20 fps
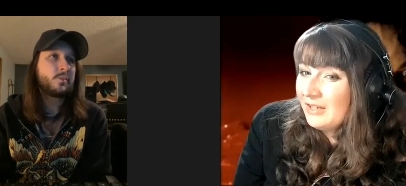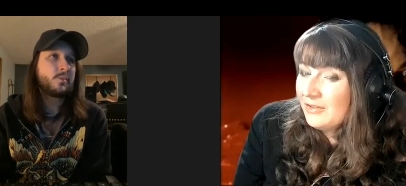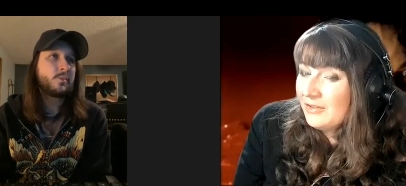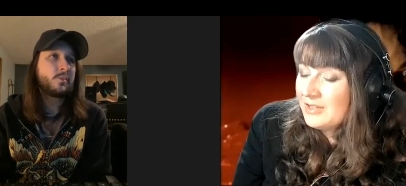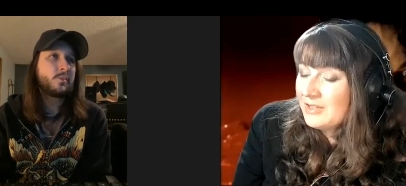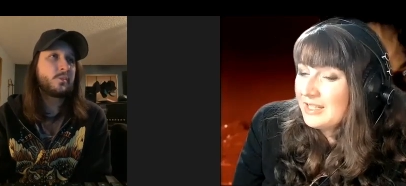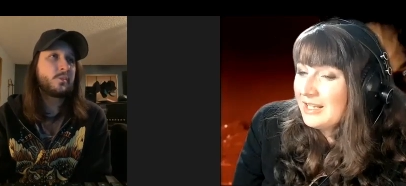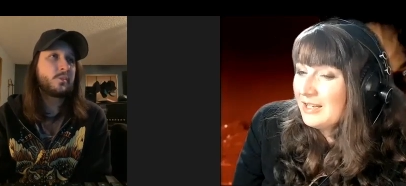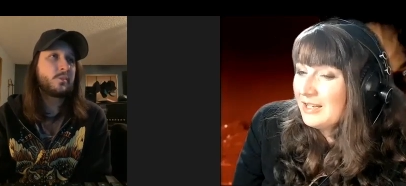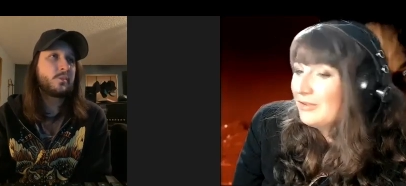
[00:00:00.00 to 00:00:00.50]

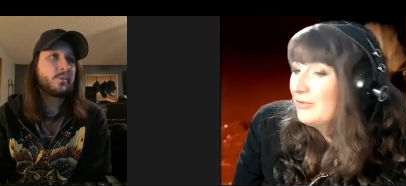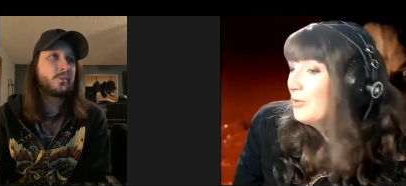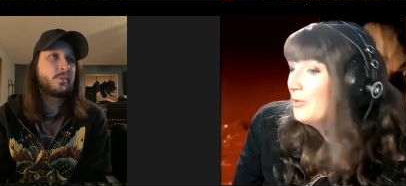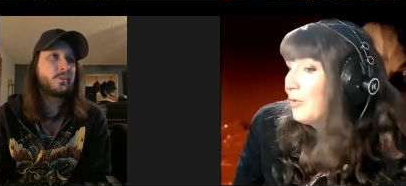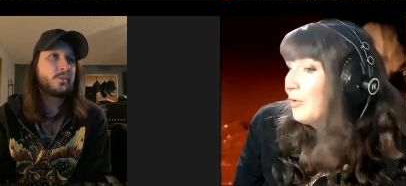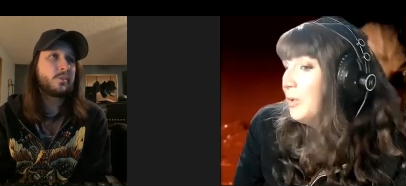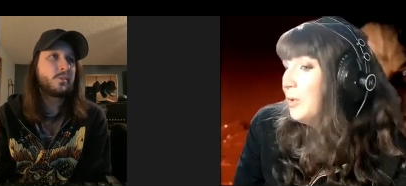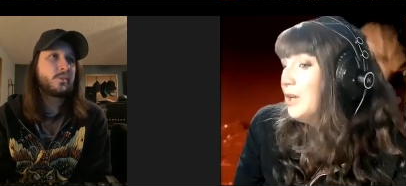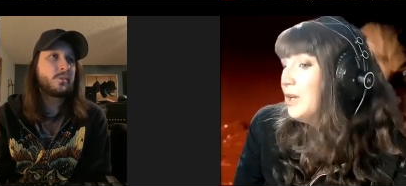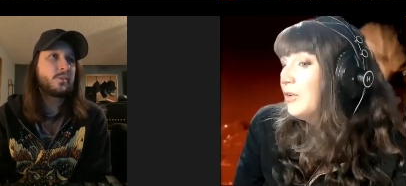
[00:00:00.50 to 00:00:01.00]
Speaker 1: Helsing
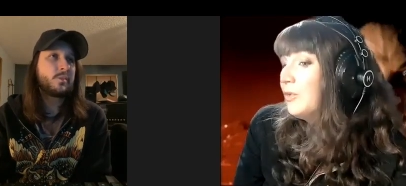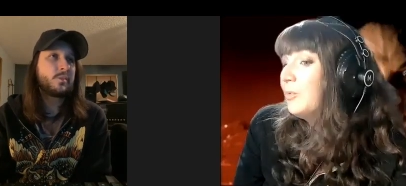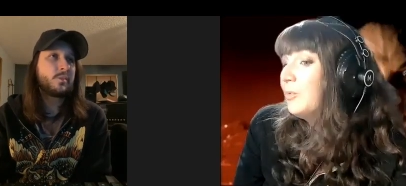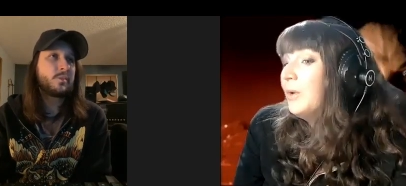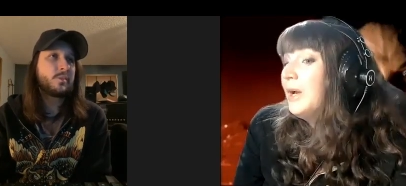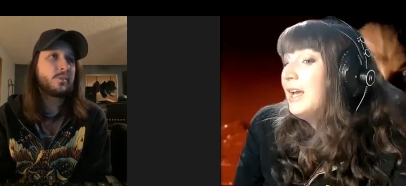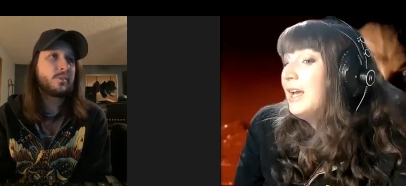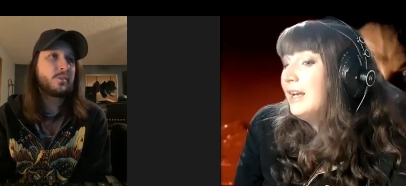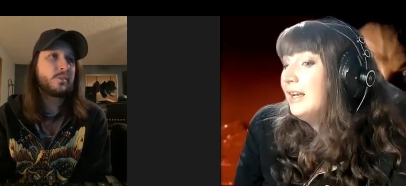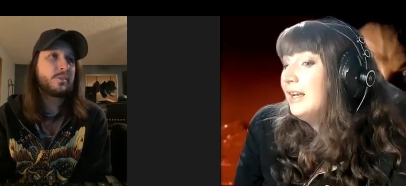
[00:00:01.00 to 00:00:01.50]
through a
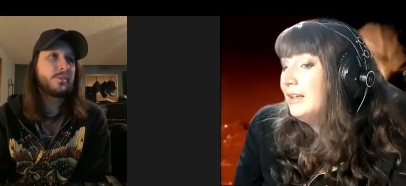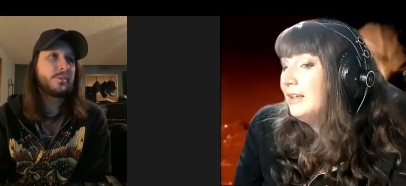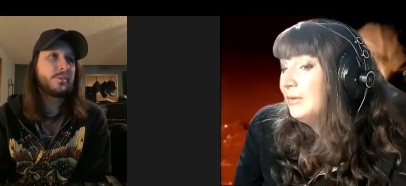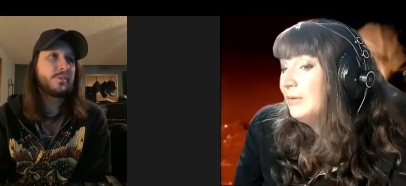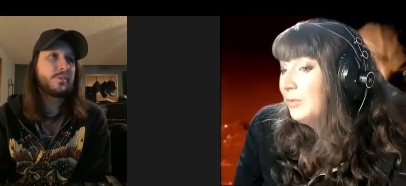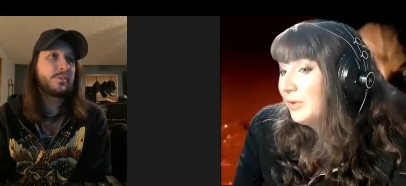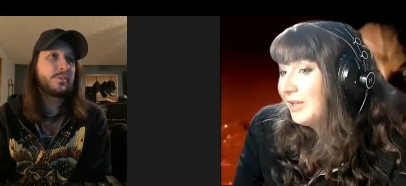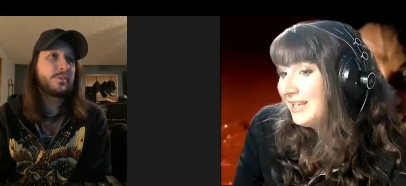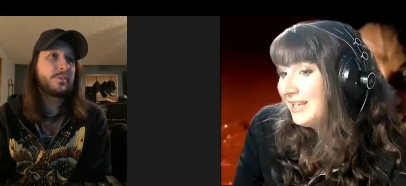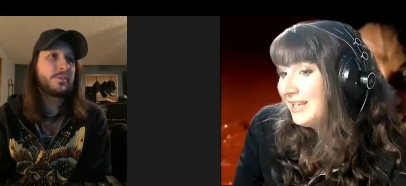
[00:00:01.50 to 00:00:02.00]
weird
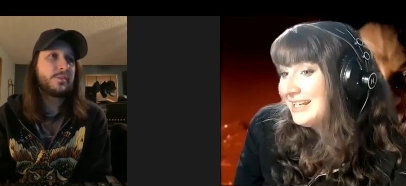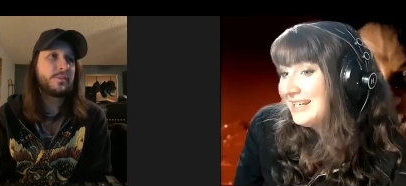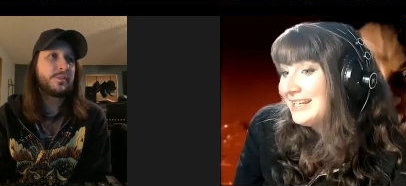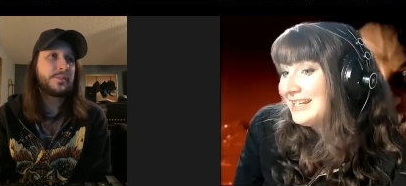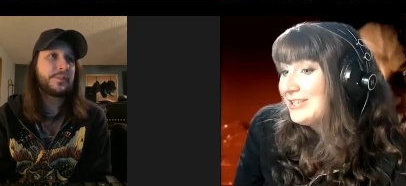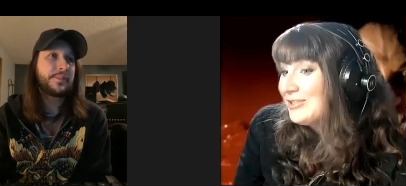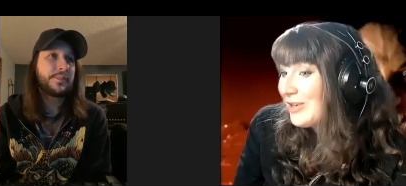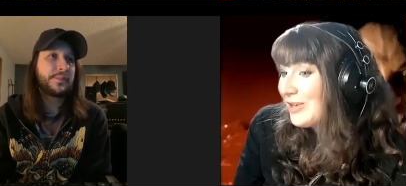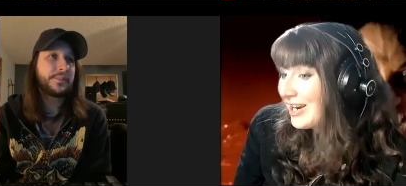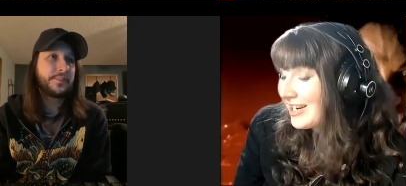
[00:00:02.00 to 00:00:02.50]
way,
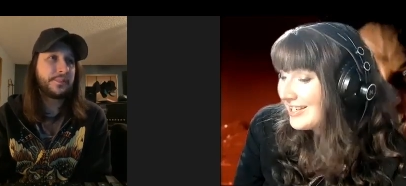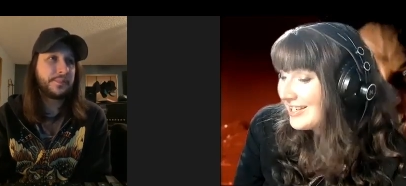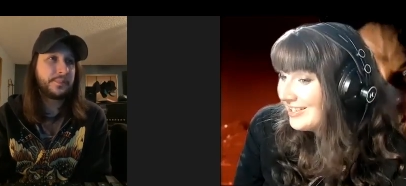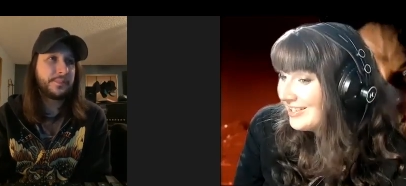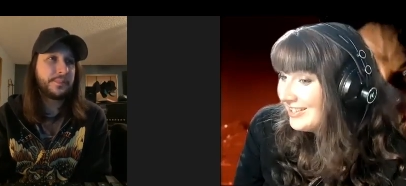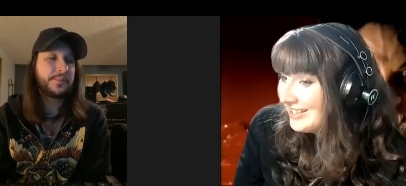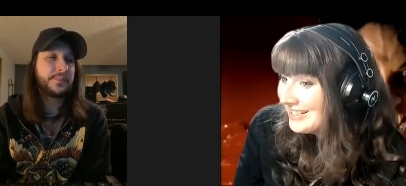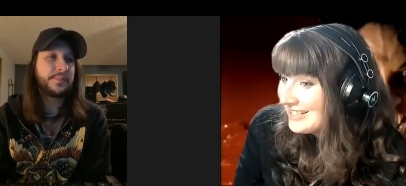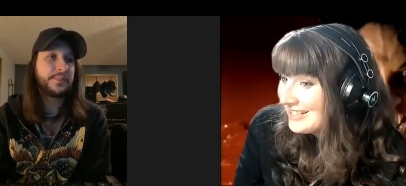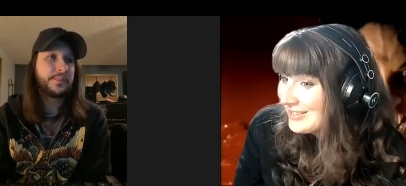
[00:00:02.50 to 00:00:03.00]
related to
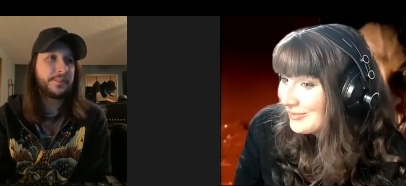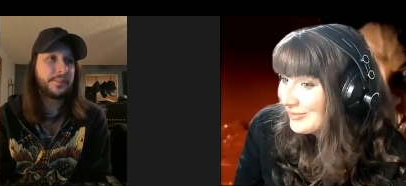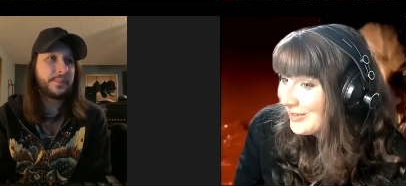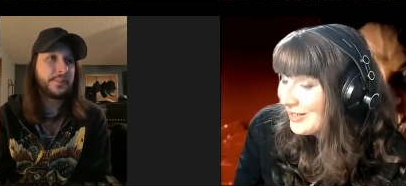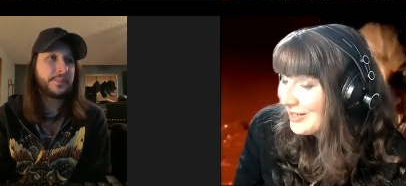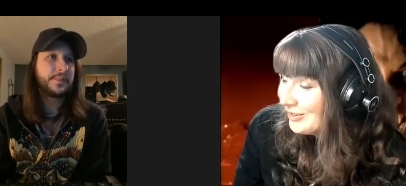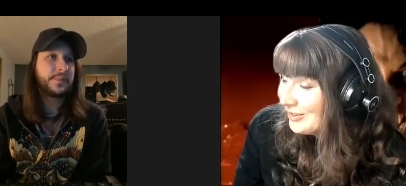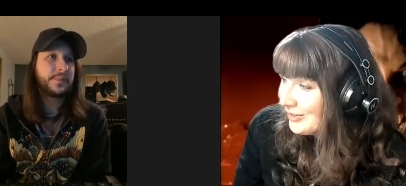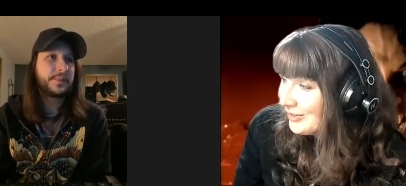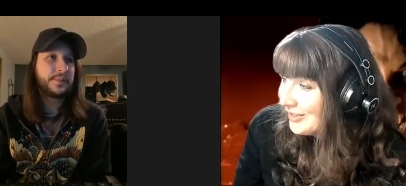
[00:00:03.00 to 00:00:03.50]
Dracula as
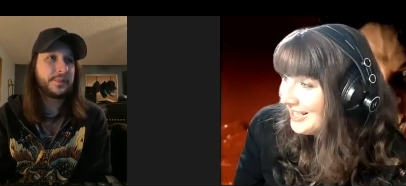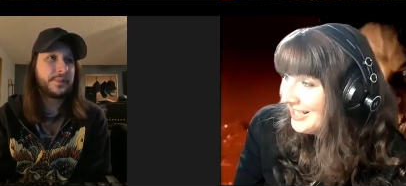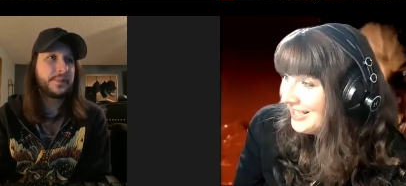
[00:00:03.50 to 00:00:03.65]
well.